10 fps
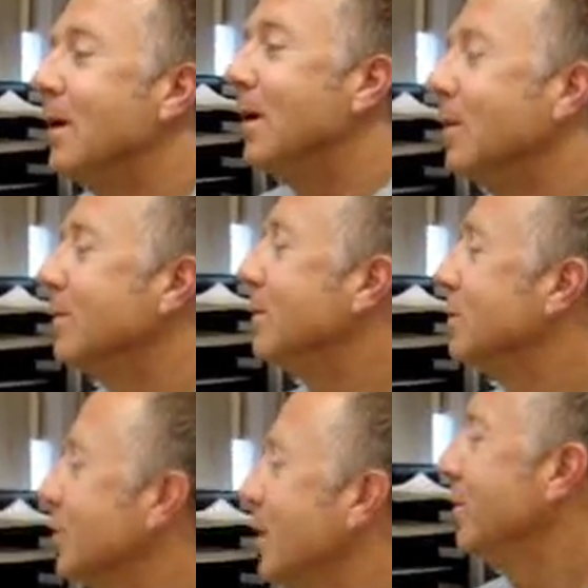
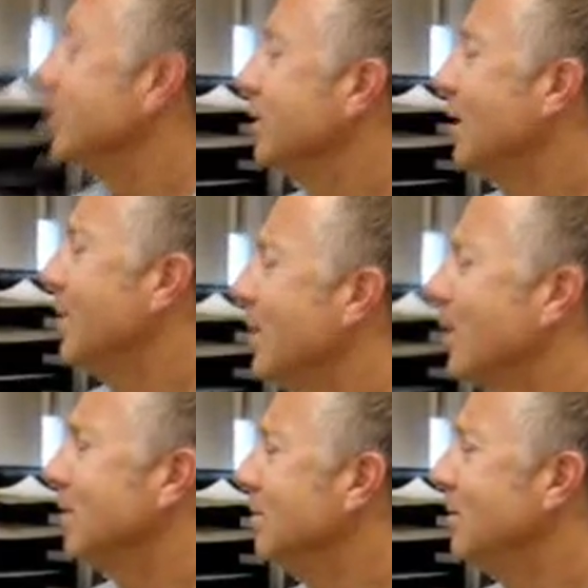There's a paper that just came
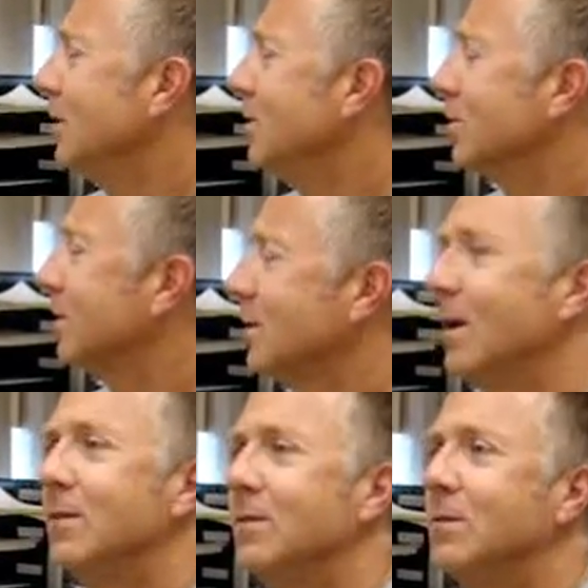out in Nature or
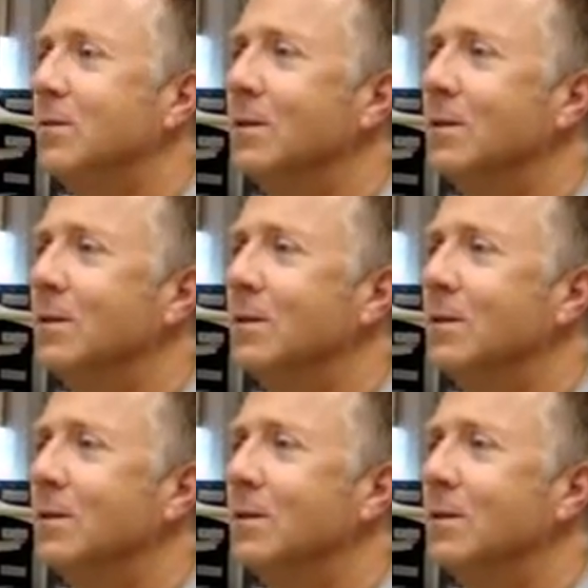Science